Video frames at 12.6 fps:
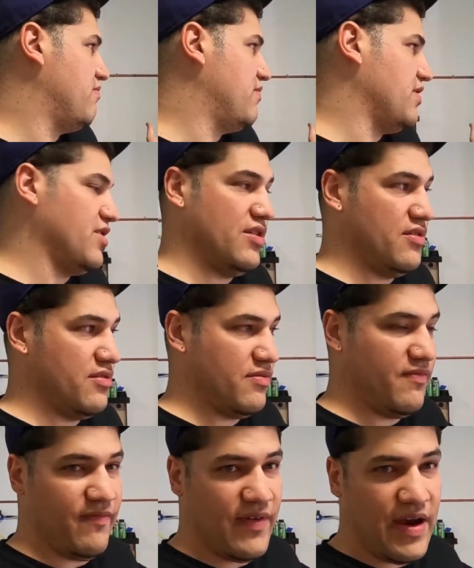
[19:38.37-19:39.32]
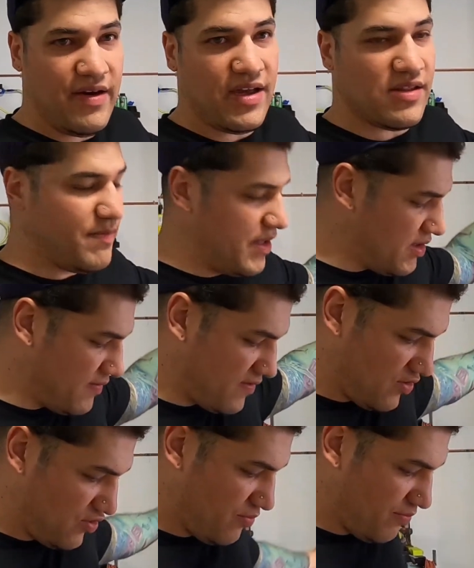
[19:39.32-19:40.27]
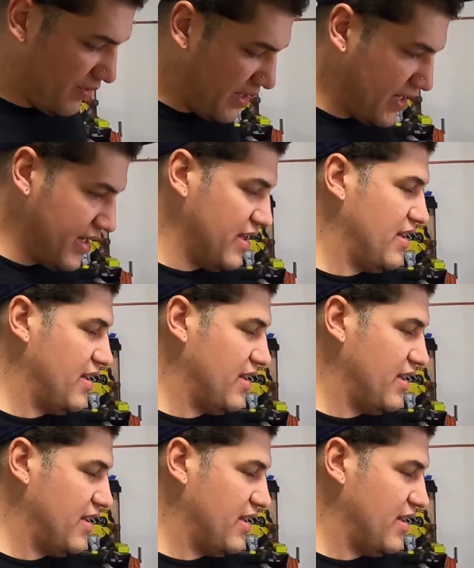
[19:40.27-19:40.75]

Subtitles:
which is very expensive too. But